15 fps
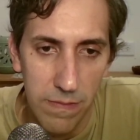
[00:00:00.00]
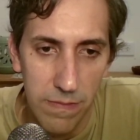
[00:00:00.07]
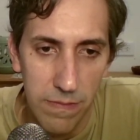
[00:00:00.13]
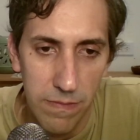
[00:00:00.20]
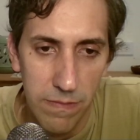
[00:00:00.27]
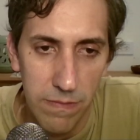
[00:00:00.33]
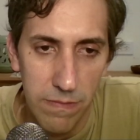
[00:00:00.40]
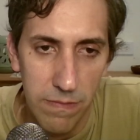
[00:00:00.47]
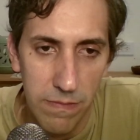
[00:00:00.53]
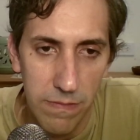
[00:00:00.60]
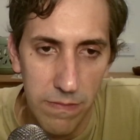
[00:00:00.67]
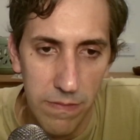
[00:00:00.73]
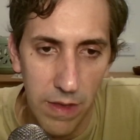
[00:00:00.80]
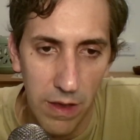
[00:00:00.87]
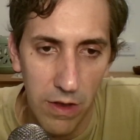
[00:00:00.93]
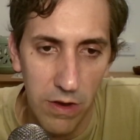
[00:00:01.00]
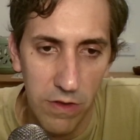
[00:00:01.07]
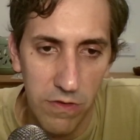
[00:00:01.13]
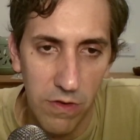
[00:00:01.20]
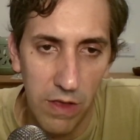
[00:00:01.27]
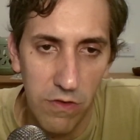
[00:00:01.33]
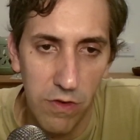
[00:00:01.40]
I'm gonna
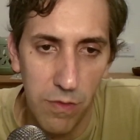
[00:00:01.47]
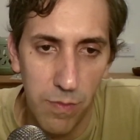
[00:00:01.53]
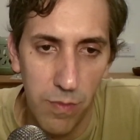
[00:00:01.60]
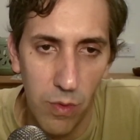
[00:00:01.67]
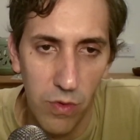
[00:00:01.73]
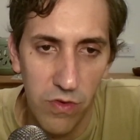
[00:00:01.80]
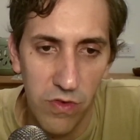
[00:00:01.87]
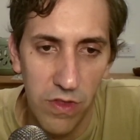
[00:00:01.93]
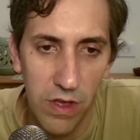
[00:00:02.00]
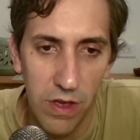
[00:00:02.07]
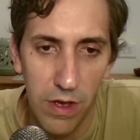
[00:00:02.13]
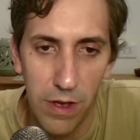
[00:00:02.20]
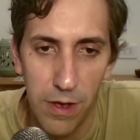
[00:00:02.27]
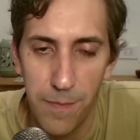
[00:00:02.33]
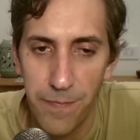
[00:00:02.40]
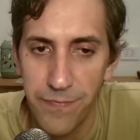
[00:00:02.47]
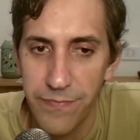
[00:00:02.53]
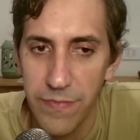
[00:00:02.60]
try to push the...